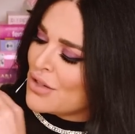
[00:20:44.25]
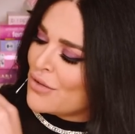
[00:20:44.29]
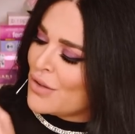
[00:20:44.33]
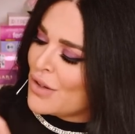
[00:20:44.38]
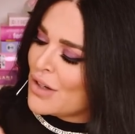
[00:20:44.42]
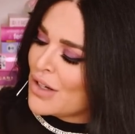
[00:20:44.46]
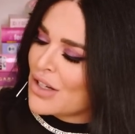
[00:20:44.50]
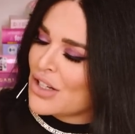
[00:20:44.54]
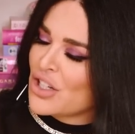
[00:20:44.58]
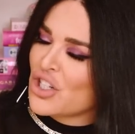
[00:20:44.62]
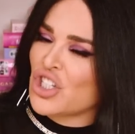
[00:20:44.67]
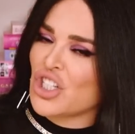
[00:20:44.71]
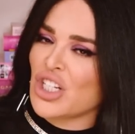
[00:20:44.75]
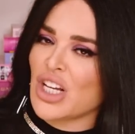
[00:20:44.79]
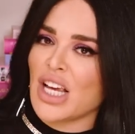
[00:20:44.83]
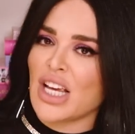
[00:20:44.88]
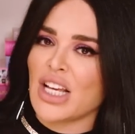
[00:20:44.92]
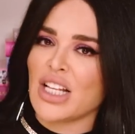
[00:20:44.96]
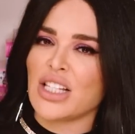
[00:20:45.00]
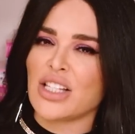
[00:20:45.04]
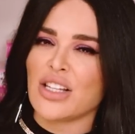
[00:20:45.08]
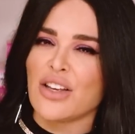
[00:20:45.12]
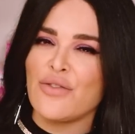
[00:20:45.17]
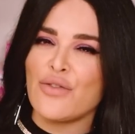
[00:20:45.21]
different
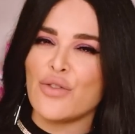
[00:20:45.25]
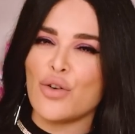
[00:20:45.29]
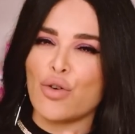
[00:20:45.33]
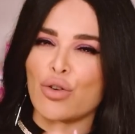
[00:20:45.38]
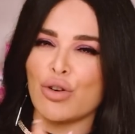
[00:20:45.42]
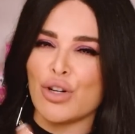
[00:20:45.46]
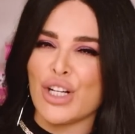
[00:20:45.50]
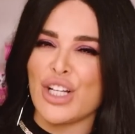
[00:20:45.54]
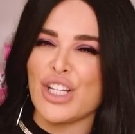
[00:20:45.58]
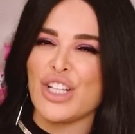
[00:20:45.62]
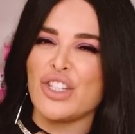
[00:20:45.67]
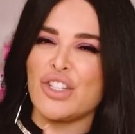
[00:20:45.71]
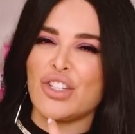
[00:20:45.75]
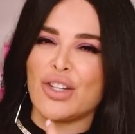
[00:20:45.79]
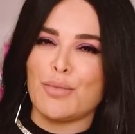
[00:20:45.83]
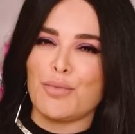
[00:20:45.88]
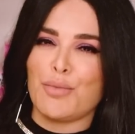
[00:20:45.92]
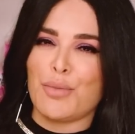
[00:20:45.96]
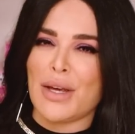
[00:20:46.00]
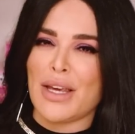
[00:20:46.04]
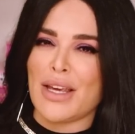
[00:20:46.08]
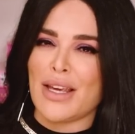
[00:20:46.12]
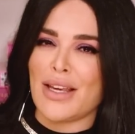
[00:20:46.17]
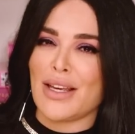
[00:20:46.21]
shades of orange
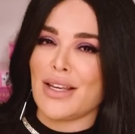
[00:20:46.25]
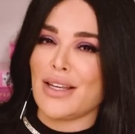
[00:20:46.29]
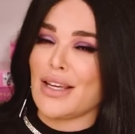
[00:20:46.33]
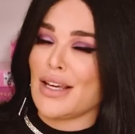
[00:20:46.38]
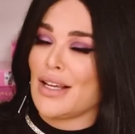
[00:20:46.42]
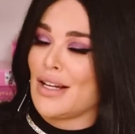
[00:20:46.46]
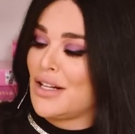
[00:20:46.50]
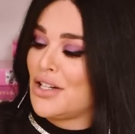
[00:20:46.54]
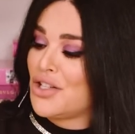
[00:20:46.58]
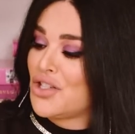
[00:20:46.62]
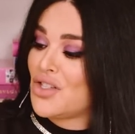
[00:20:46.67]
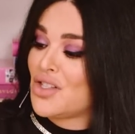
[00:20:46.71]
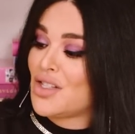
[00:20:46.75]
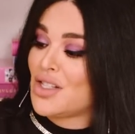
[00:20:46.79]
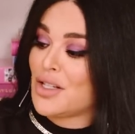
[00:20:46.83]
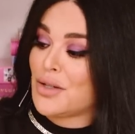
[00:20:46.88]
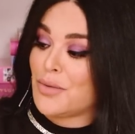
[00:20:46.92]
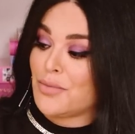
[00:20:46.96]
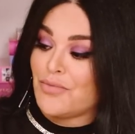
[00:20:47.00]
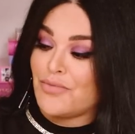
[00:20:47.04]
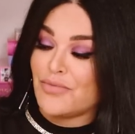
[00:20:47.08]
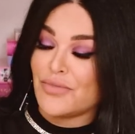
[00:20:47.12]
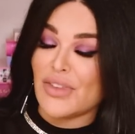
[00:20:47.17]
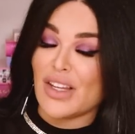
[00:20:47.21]
and pink, and it just
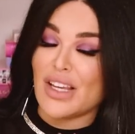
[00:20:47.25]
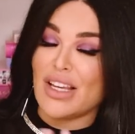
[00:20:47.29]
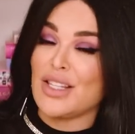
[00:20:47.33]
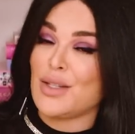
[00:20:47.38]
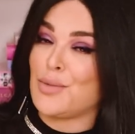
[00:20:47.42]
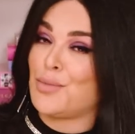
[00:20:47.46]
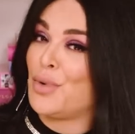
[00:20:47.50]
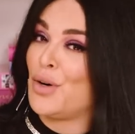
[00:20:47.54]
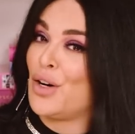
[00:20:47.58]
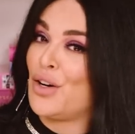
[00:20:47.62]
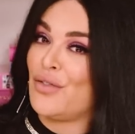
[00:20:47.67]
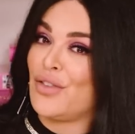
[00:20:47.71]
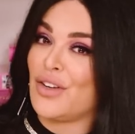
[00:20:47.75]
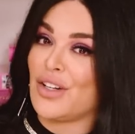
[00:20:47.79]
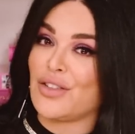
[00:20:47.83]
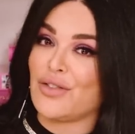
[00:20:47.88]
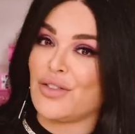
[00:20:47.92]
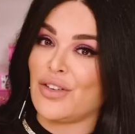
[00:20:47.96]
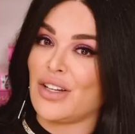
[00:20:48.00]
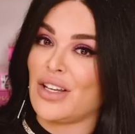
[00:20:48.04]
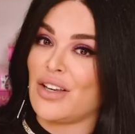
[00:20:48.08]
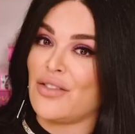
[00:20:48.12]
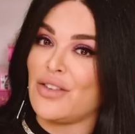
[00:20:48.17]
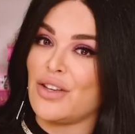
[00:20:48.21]
is perfect
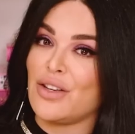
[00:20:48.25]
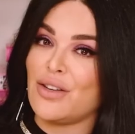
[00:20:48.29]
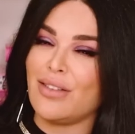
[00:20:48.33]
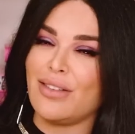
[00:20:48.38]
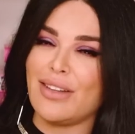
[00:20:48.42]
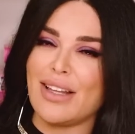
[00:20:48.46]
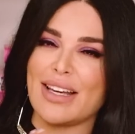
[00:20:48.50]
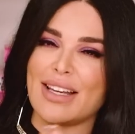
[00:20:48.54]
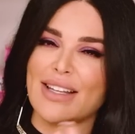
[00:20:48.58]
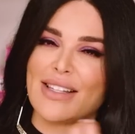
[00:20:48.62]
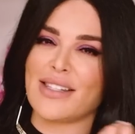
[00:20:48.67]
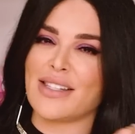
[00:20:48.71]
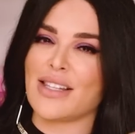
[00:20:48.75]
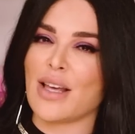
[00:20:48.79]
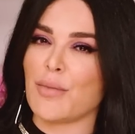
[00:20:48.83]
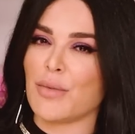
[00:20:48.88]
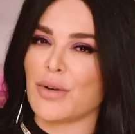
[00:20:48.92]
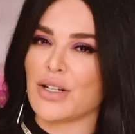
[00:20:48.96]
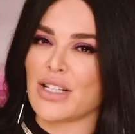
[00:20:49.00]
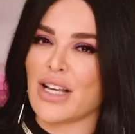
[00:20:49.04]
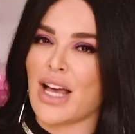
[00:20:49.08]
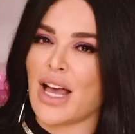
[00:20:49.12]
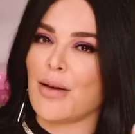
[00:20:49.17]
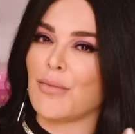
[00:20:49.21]
for giving you like a
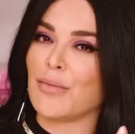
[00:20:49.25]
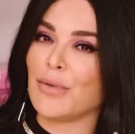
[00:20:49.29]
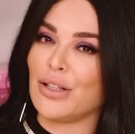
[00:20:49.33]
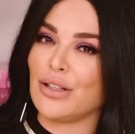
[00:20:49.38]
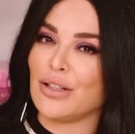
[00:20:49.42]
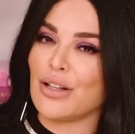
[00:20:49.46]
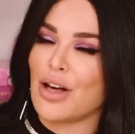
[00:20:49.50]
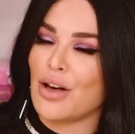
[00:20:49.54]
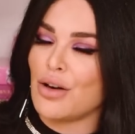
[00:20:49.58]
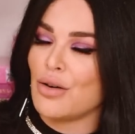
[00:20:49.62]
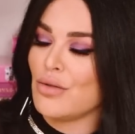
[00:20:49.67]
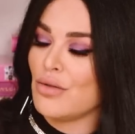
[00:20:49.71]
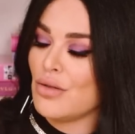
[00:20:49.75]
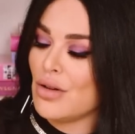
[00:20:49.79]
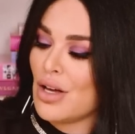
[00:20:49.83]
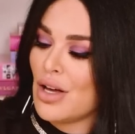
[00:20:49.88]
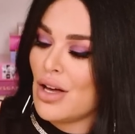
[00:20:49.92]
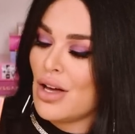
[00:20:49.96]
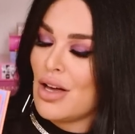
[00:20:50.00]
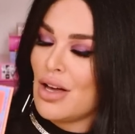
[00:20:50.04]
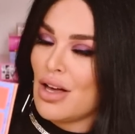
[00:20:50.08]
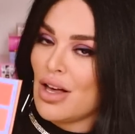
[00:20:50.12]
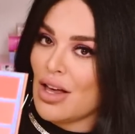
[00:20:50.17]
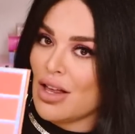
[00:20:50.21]
summertime glow.
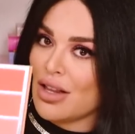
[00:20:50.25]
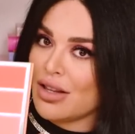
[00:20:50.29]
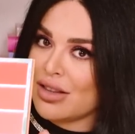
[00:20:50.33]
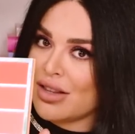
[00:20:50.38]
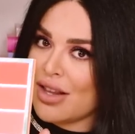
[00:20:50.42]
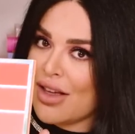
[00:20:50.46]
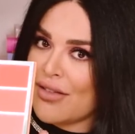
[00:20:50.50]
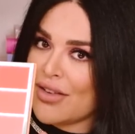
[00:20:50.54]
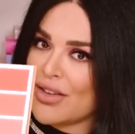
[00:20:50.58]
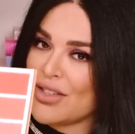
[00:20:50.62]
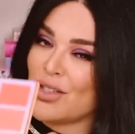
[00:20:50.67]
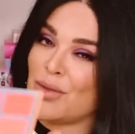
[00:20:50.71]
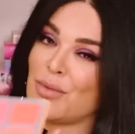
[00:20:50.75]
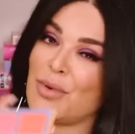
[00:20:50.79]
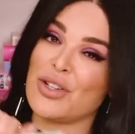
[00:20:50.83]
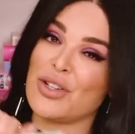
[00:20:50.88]
Love it so